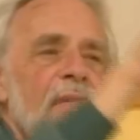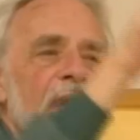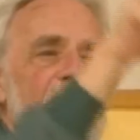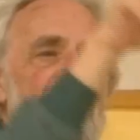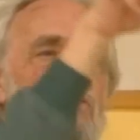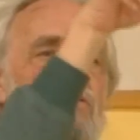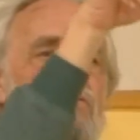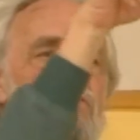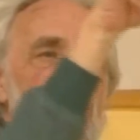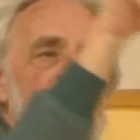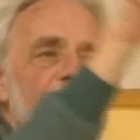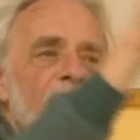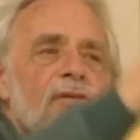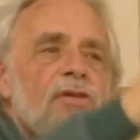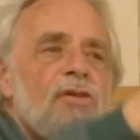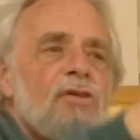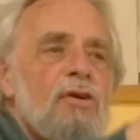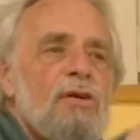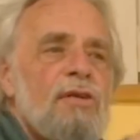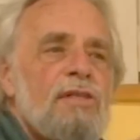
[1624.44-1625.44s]
make the wrong
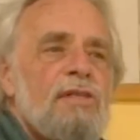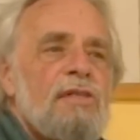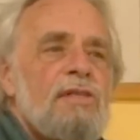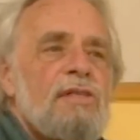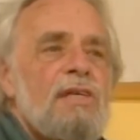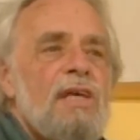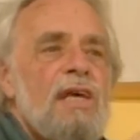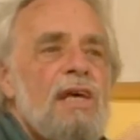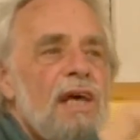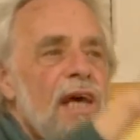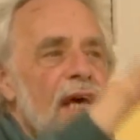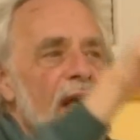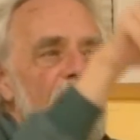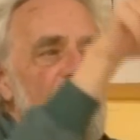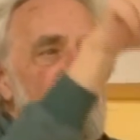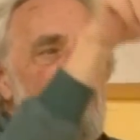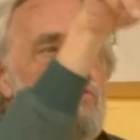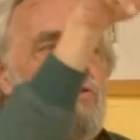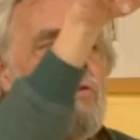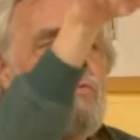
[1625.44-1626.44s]
choices, and
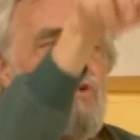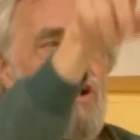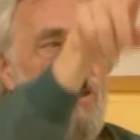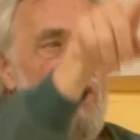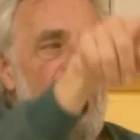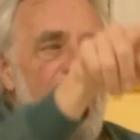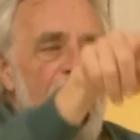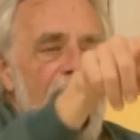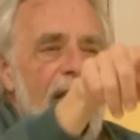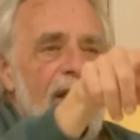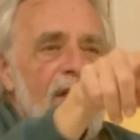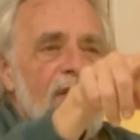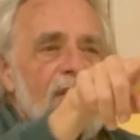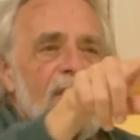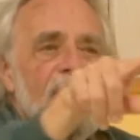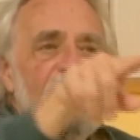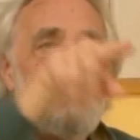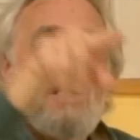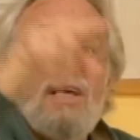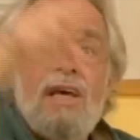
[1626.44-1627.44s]
do the wrong
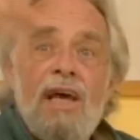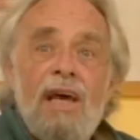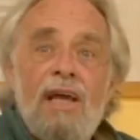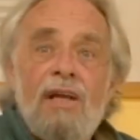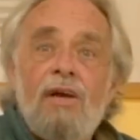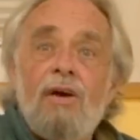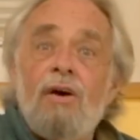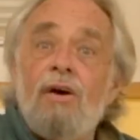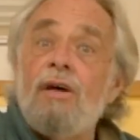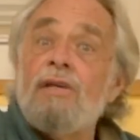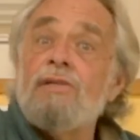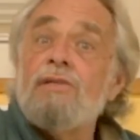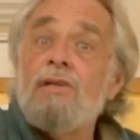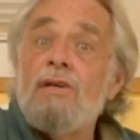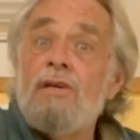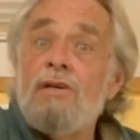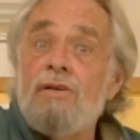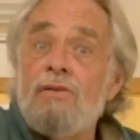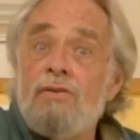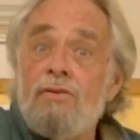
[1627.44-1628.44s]
actions and cause
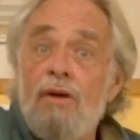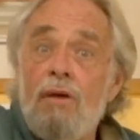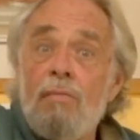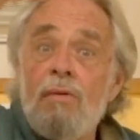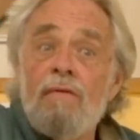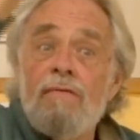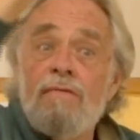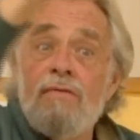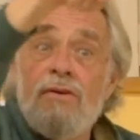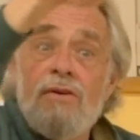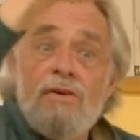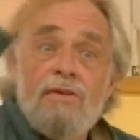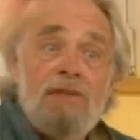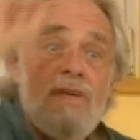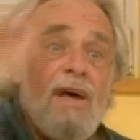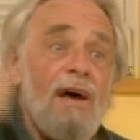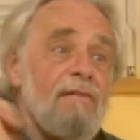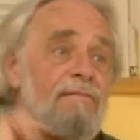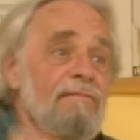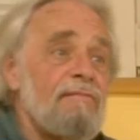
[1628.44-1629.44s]
trouble for
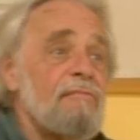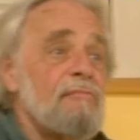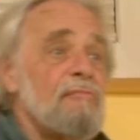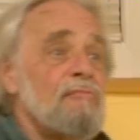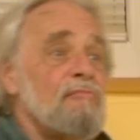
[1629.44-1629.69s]
yourself.